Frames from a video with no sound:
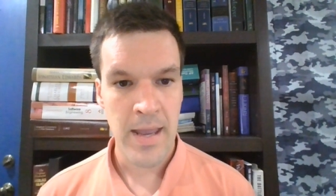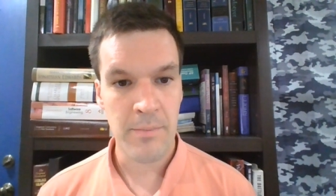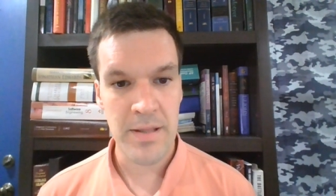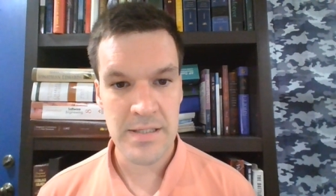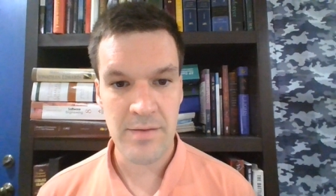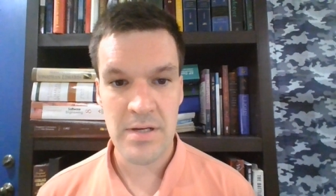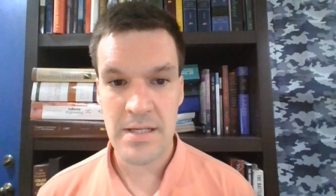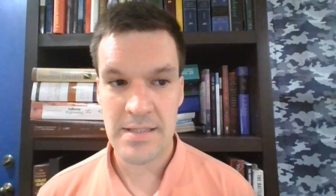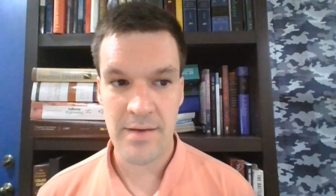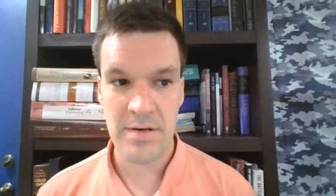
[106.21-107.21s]
and by the
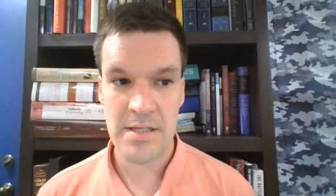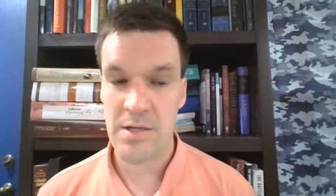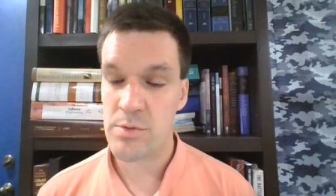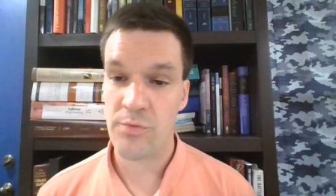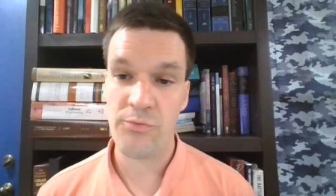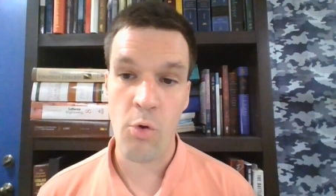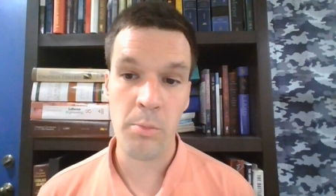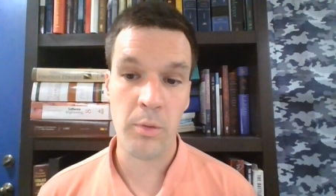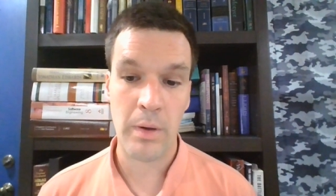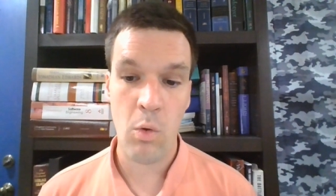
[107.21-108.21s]
1770s there was a
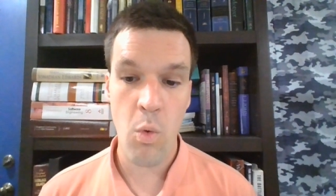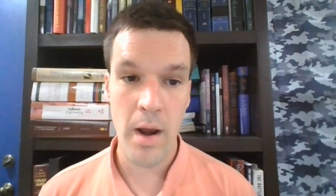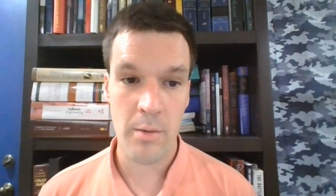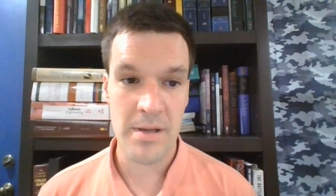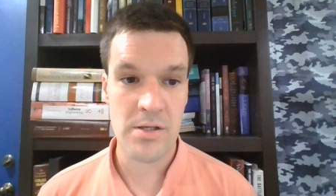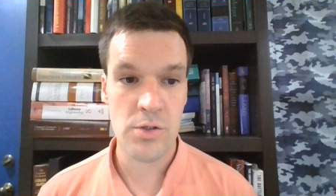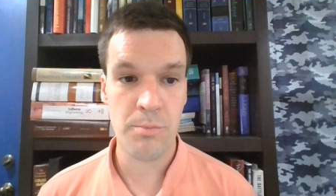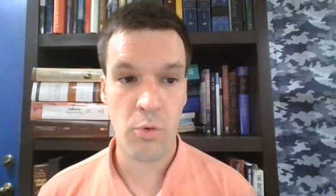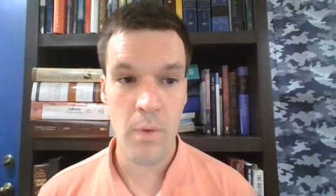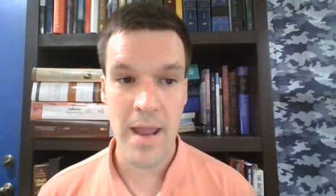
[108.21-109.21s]
formal requirement to
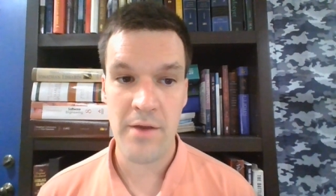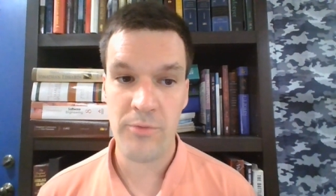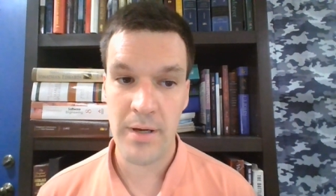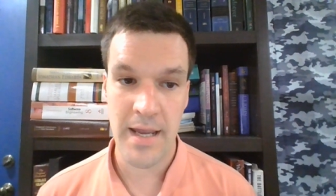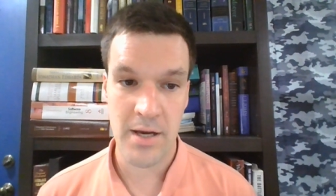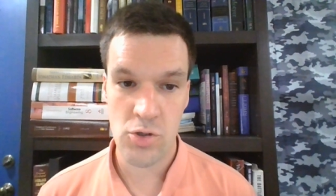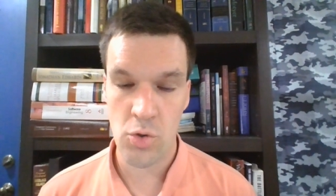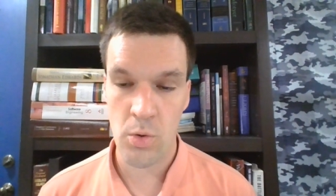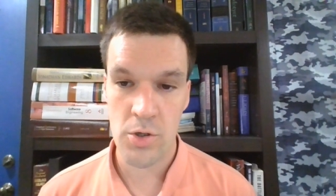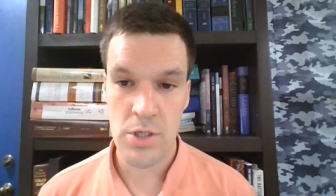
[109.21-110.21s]
pray for King
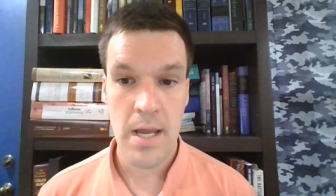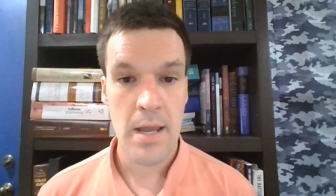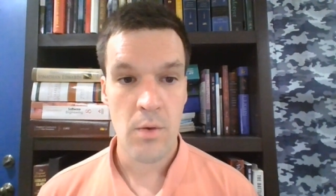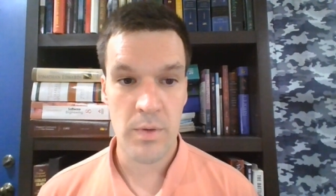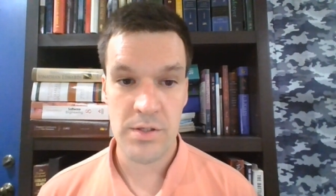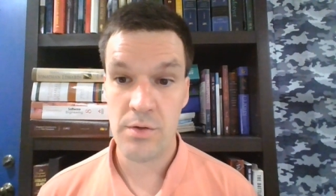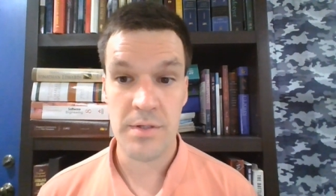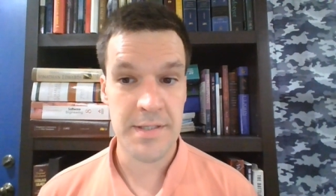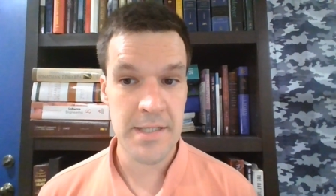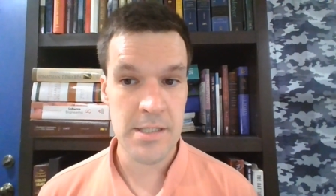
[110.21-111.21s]
George, with
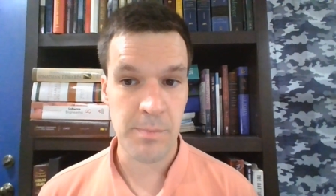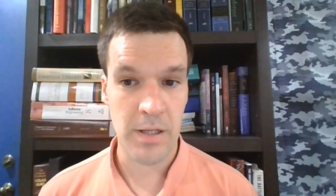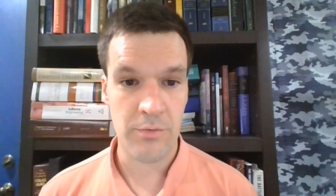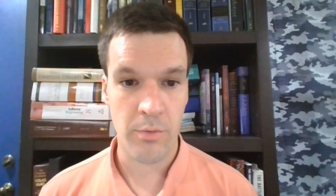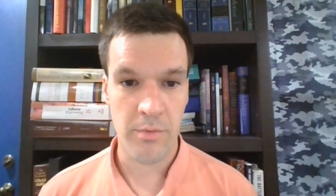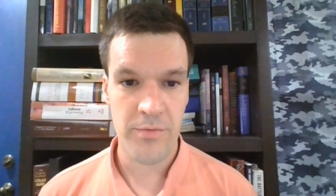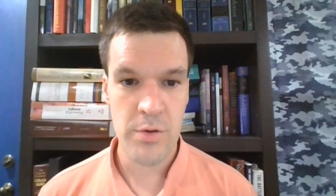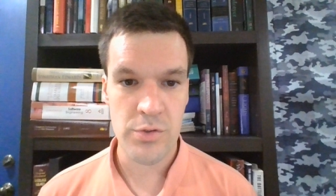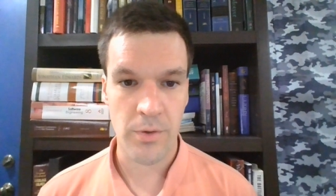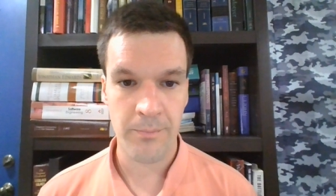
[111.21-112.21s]
students disciplined for
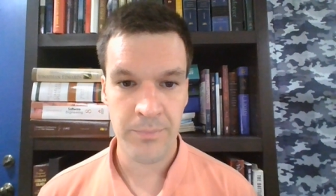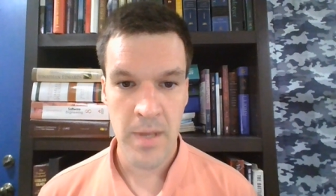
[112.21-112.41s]
refusal.